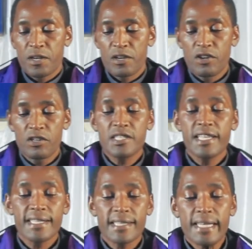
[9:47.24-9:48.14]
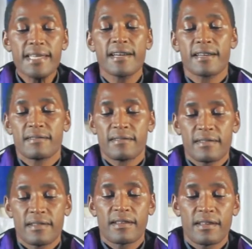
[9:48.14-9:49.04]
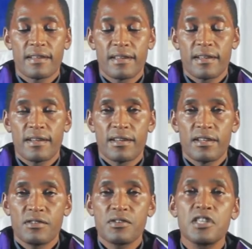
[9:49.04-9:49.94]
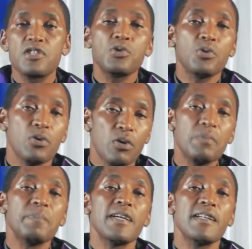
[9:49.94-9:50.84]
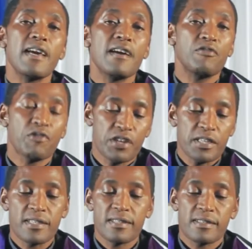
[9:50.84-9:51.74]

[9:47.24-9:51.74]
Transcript: Not just near, you need to open and read.